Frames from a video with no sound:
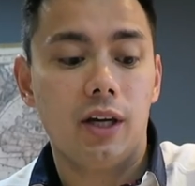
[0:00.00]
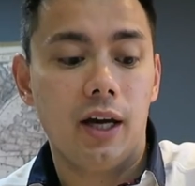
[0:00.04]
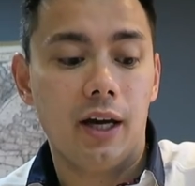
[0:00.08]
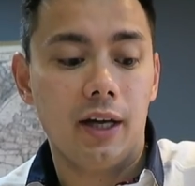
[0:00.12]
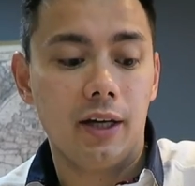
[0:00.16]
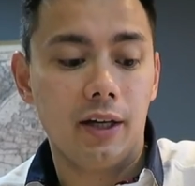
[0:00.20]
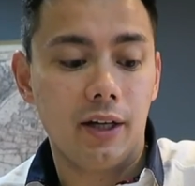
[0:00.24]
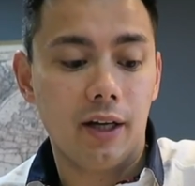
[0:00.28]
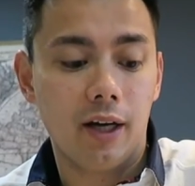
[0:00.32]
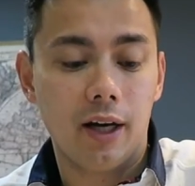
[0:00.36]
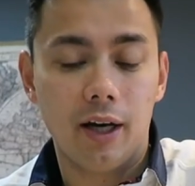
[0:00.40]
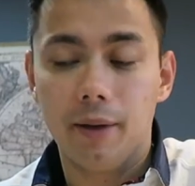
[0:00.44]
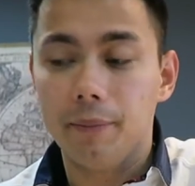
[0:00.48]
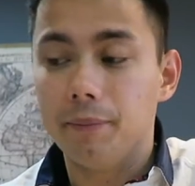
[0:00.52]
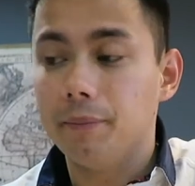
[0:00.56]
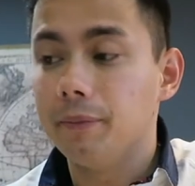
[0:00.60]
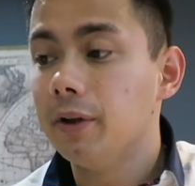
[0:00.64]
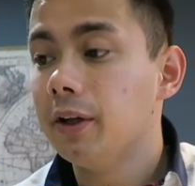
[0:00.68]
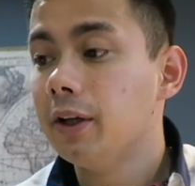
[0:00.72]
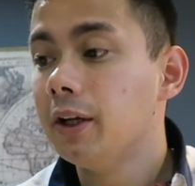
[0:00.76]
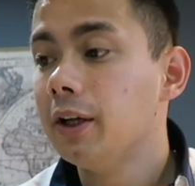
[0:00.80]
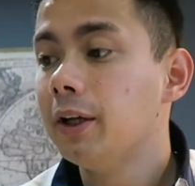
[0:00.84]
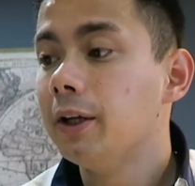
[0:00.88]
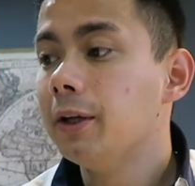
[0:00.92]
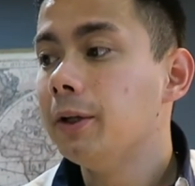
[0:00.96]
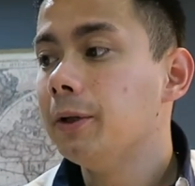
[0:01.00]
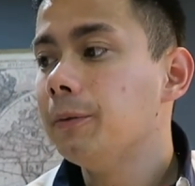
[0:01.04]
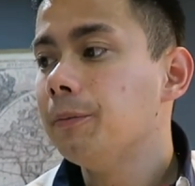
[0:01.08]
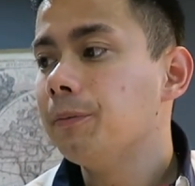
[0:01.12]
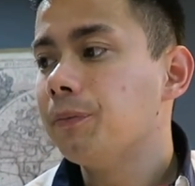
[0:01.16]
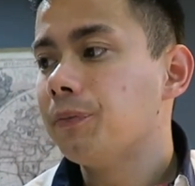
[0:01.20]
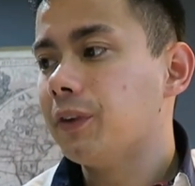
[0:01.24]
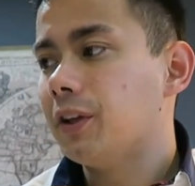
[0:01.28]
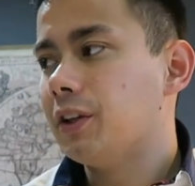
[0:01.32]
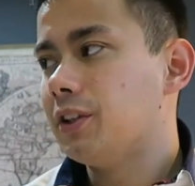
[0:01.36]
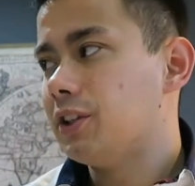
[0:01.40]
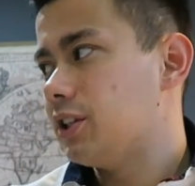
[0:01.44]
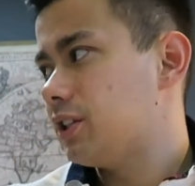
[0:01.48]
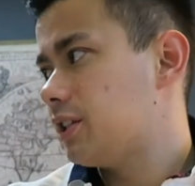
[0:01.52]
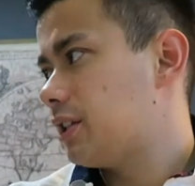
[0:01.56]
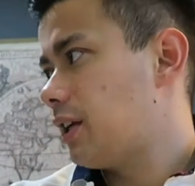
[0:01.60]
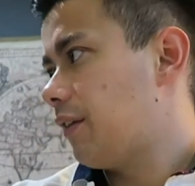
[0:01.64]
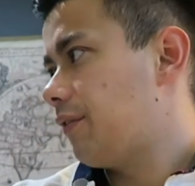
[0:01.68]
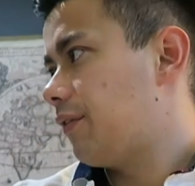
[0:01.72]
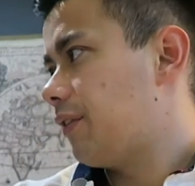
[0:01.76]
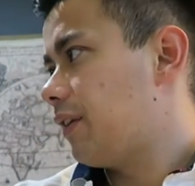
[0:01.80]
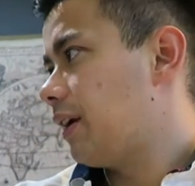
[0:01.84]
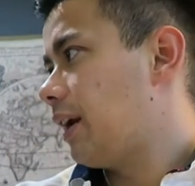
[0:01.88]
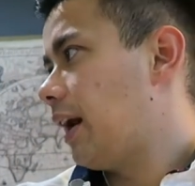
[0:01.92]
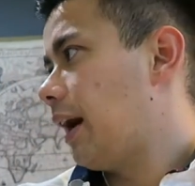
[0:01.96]
And just
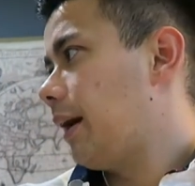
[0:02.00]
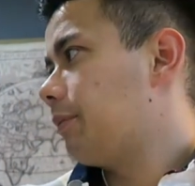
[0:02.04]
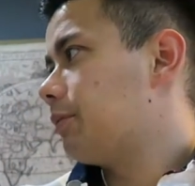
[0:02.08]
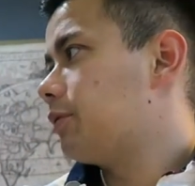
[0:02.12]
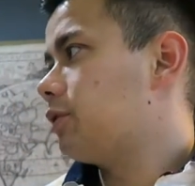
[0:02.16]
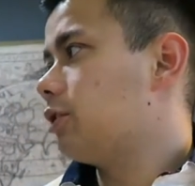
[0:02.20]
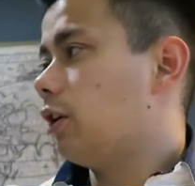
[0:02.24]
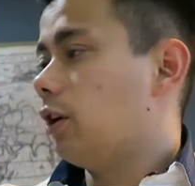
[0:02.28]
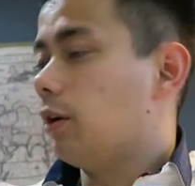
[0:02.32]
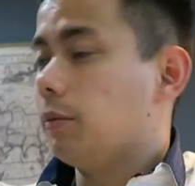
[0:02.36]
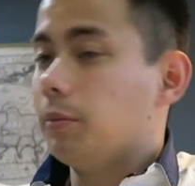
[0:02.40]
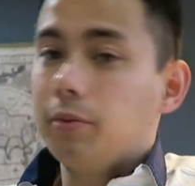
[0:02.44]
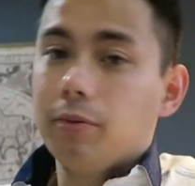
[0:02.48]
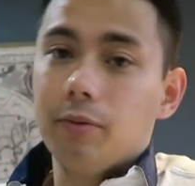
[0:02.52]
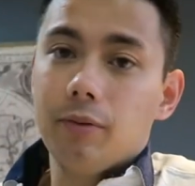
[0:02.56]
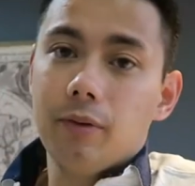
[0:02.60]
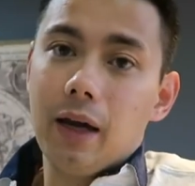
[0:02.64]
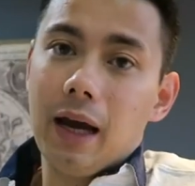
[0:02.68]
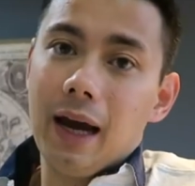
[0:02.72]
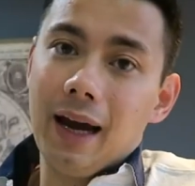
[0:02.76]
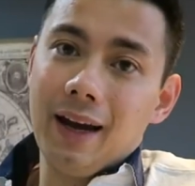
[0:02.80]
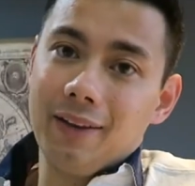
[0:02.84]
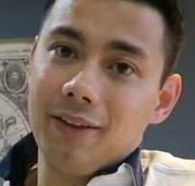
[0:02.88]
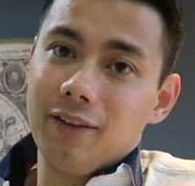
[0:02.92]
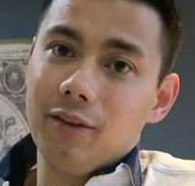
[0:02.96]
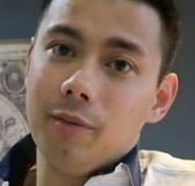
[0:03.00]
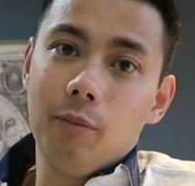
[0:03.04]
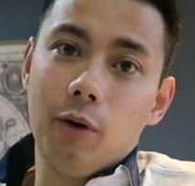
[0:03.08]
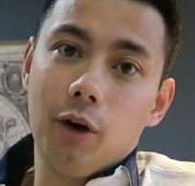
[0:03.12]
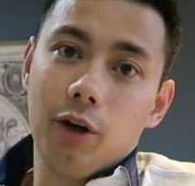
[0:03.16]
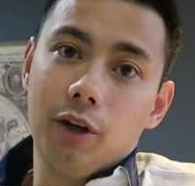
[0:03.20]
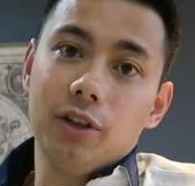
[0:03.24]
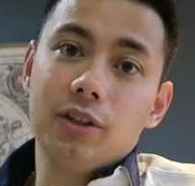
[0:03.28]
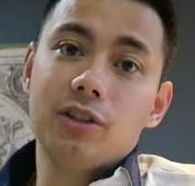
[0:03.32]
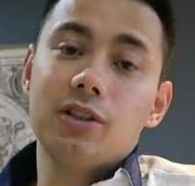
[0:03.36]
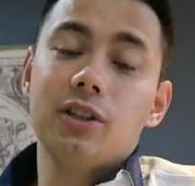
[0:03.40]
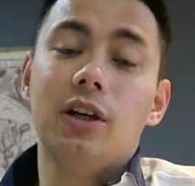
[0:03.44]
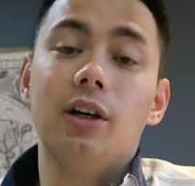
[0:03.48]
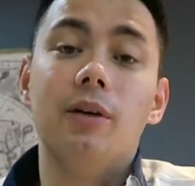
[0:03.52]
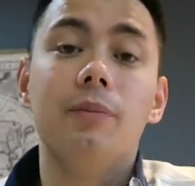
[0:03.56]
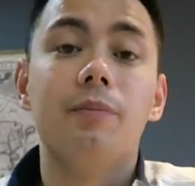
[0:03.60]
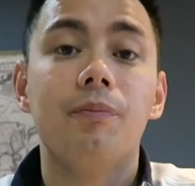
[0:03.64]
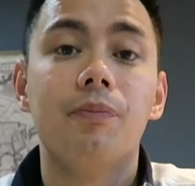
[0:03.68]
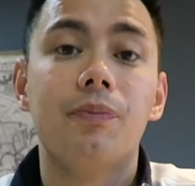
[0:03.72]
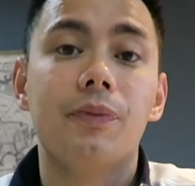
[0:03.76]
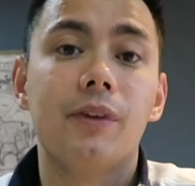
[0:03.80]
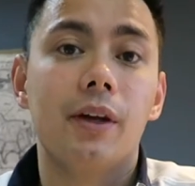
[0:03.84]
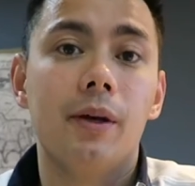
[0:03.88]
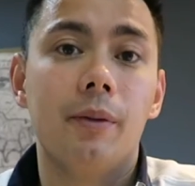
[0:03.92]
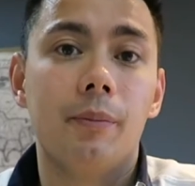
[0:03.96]
have the laptop and the monitor
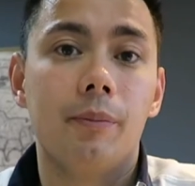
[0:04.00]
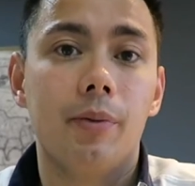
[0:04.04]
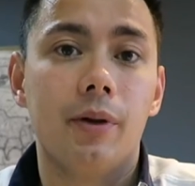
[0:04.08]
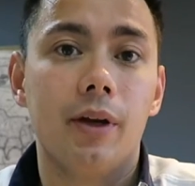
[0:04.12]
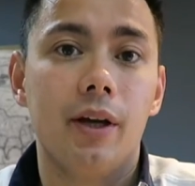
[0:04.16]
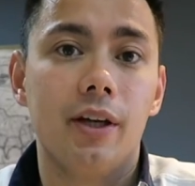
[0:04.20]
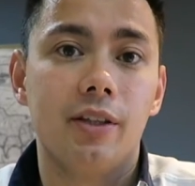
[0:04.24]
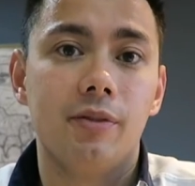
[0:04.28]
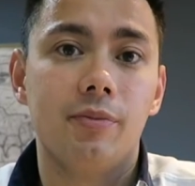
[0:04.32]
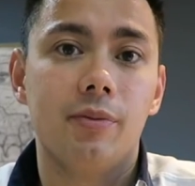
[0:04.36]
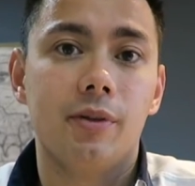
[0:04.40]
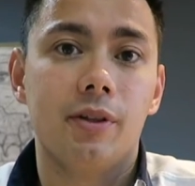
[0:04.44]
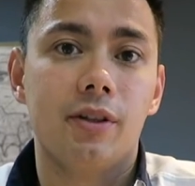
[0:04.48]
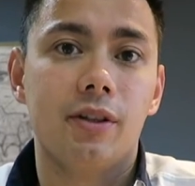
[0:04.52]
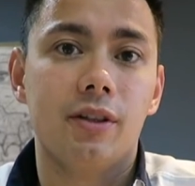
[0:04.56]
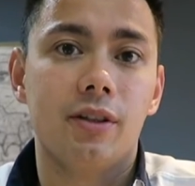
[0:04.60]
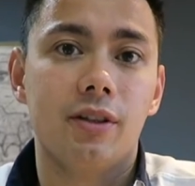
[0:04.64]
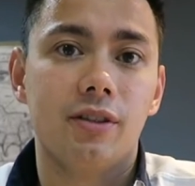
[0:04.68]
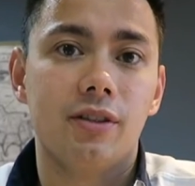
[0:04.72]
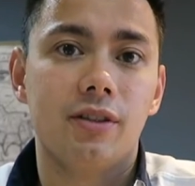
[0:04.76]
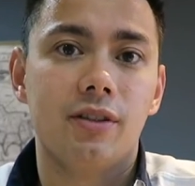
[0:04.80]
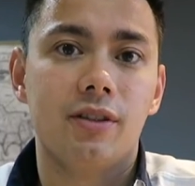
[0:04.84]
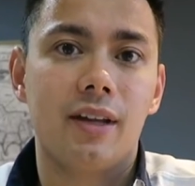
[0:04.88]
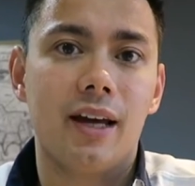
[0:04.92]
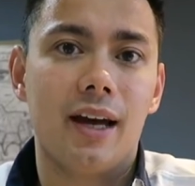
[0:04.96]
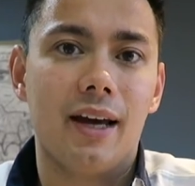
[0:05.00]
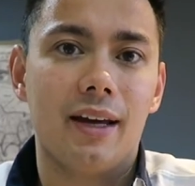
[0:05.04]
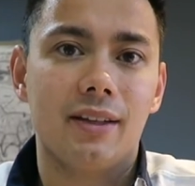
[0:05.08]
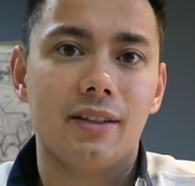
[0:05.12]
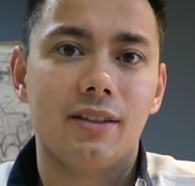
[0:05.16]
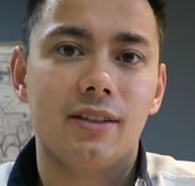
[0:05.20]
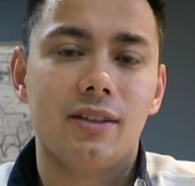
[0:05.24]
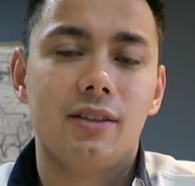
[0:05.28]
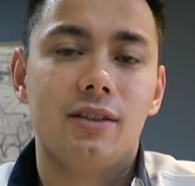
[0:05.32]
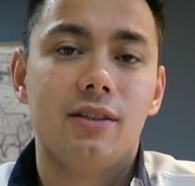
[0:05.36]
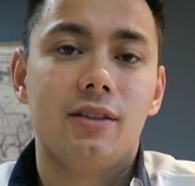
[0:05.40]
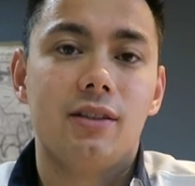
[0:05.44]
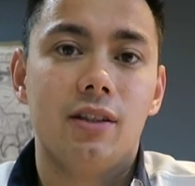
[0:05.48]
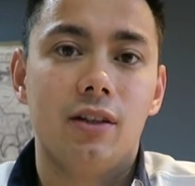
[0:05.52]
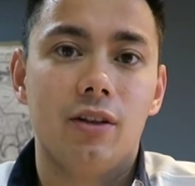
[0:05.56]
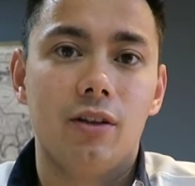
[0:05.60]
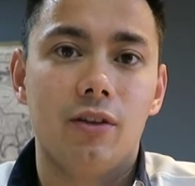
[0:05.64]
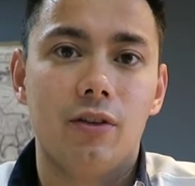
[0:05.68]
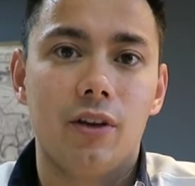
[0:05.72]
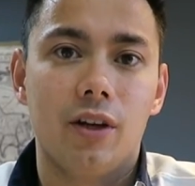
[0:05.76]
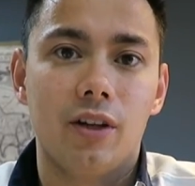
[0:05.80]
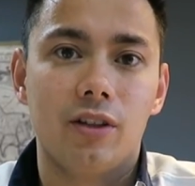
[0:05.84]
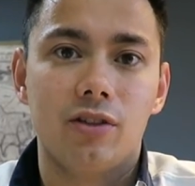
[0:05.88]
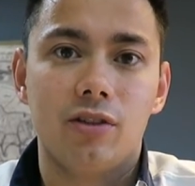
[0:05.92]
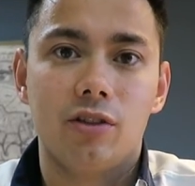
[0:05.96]
in place, because that's, you
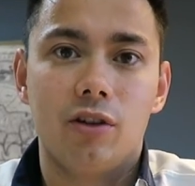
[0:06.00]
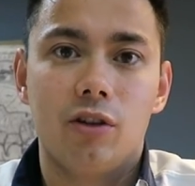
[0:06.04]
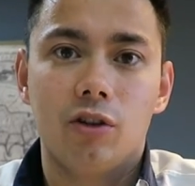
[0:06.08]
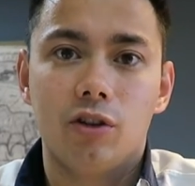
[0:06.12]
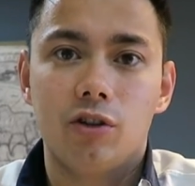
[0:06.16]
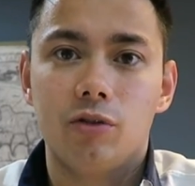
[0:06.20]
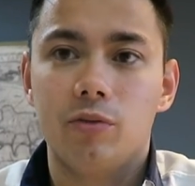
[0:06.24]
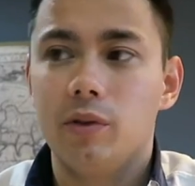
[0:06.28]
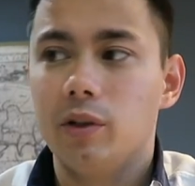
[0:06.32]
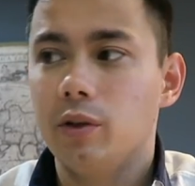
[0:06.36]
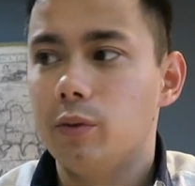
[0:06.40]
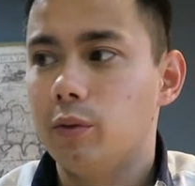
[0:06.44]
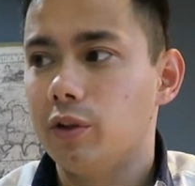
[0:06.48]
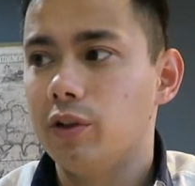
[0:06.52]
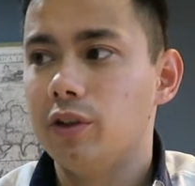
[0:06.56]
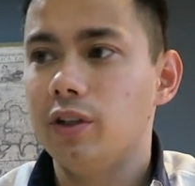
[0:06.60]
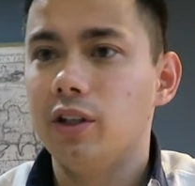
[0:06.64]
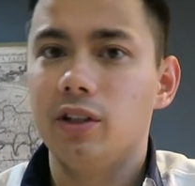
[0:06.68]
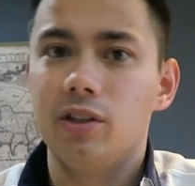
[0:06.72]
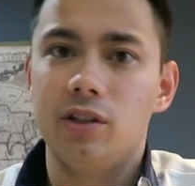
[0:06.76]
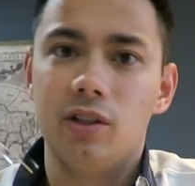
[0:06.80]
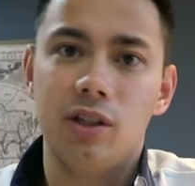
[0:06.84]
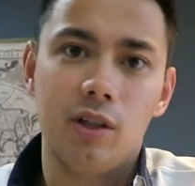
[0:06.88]
know, that's ultimately what you need.